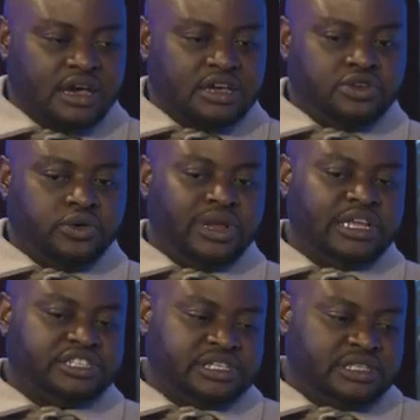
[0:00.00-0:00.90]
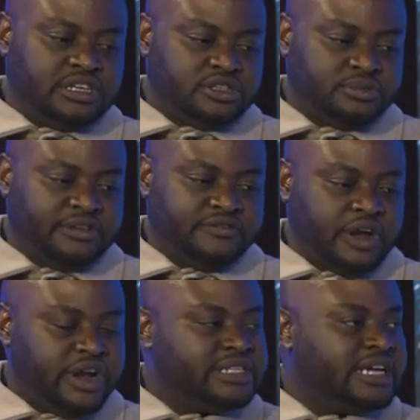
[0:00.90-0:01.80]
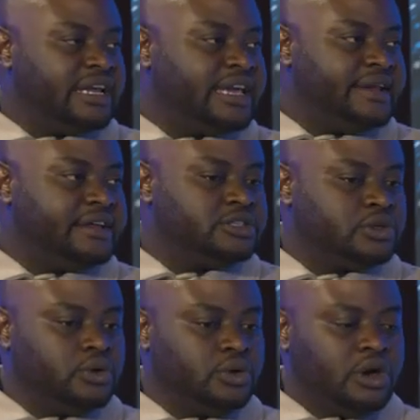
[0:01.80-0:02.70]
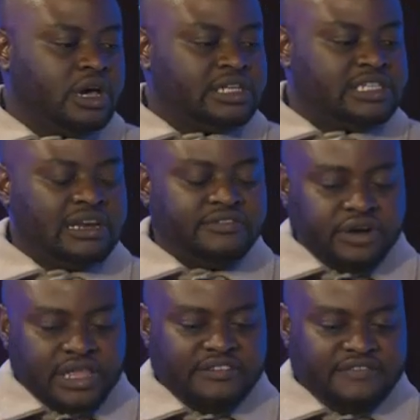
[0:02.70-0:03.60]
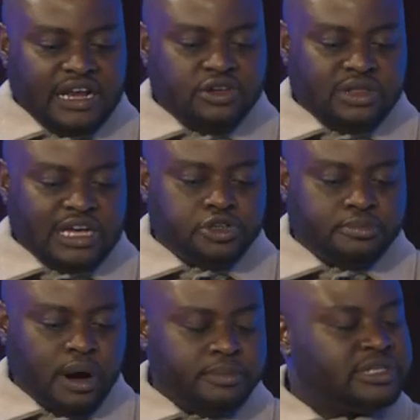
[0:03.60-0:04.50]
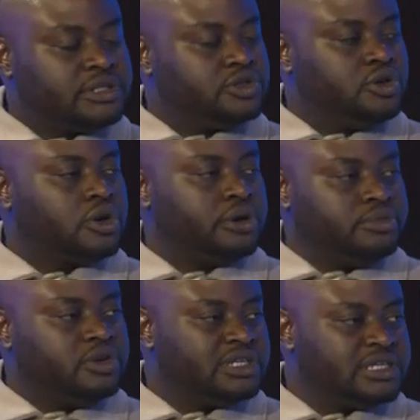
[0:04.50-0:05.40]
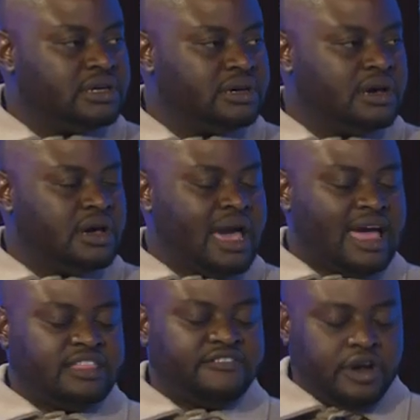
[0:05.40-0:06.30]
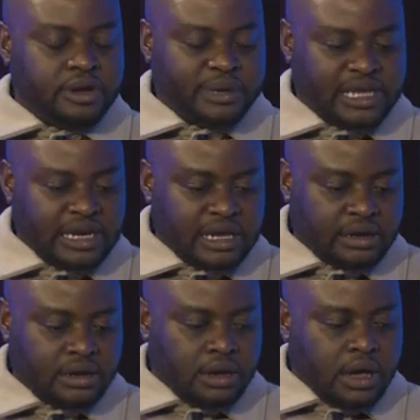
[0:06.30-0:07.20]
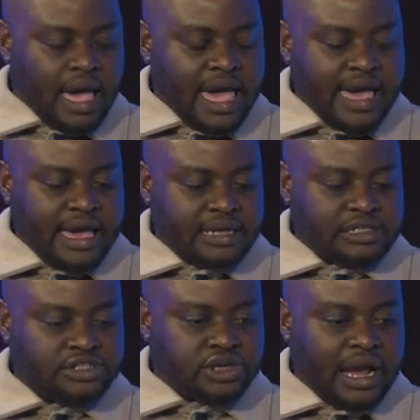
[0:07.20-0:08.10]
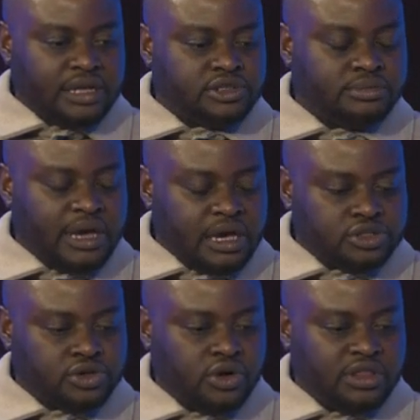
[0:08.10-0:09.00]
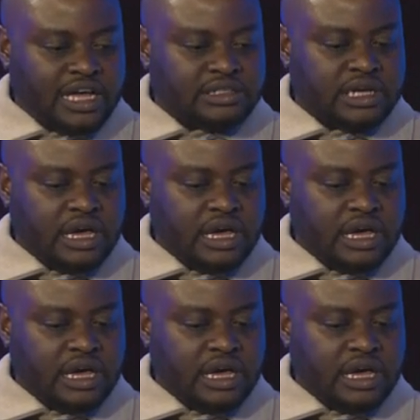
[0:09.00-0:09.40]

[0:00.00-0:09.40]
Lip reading: You really just need to be very dedicated to delivering the value that you promised to your community at the very beginning and trying to make sure that